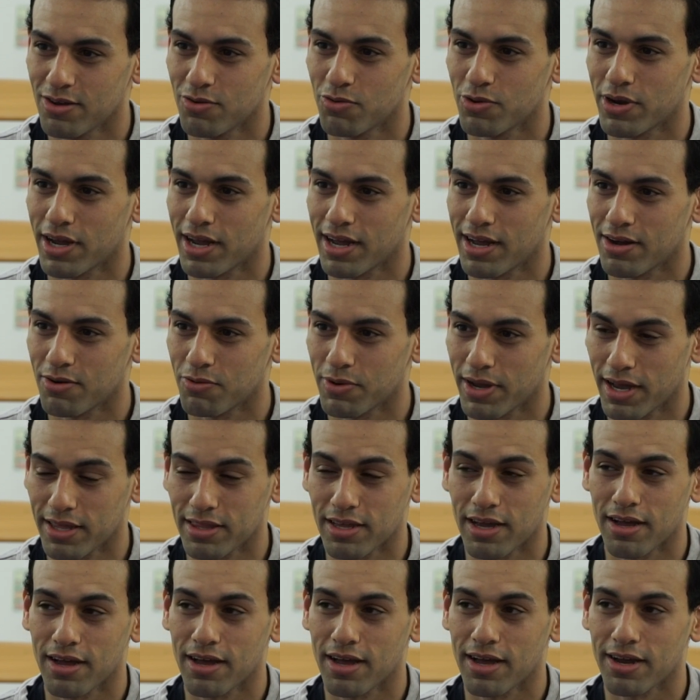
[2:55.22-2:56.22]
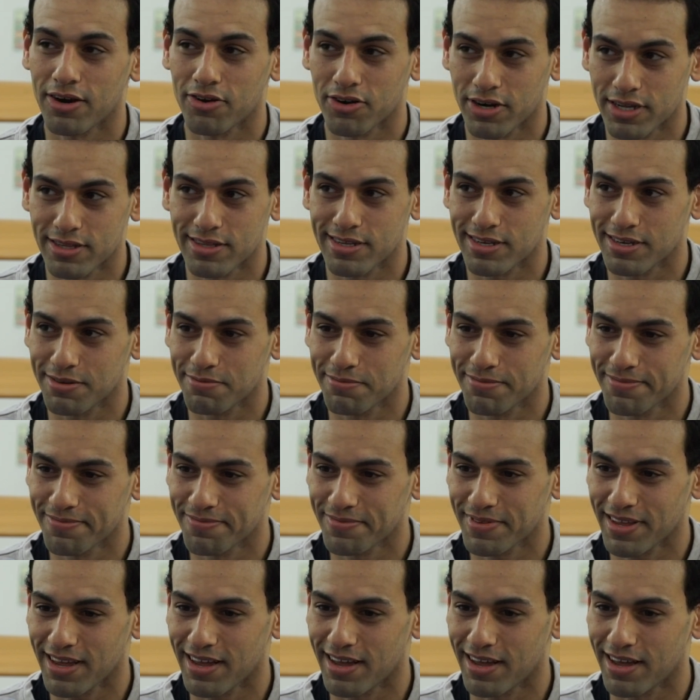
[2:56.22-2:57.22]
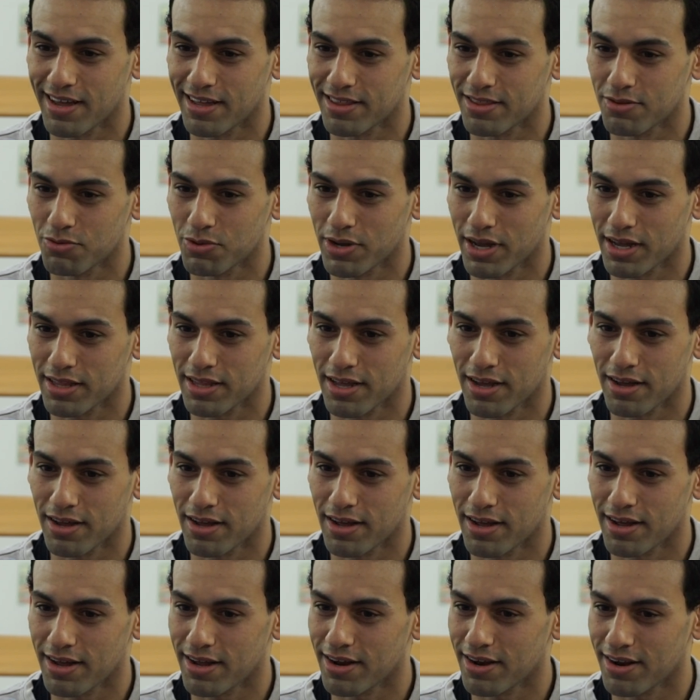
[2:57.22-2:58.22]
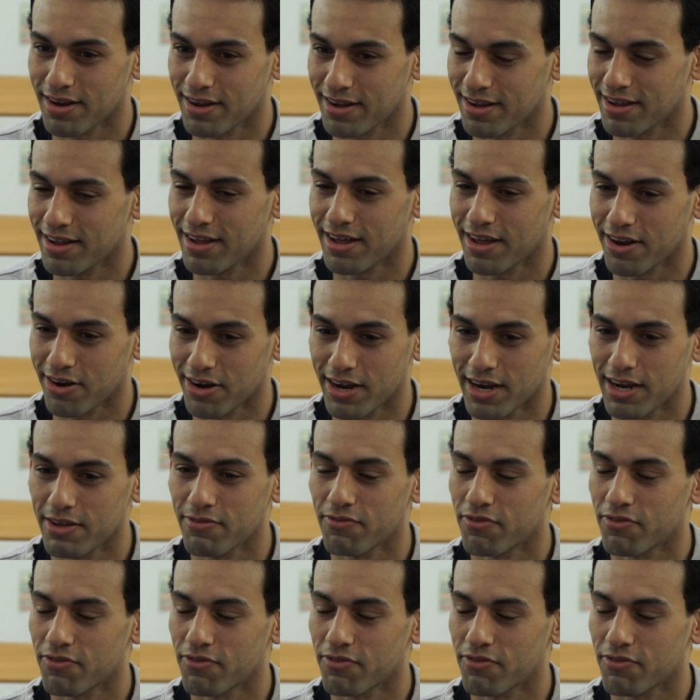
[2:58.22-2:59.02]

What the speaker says: we had a great team, and we had a really